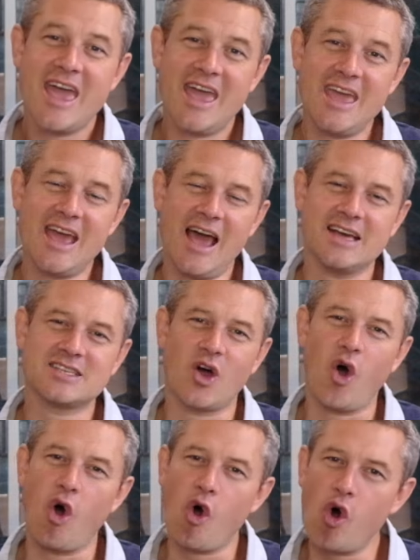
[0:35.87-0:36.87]
He has
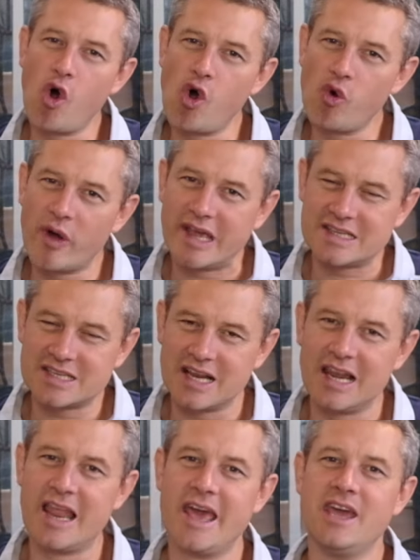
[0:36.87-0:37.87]
always
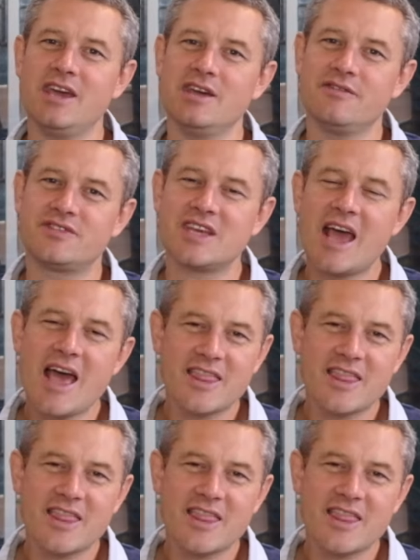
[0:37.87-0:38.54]
lived.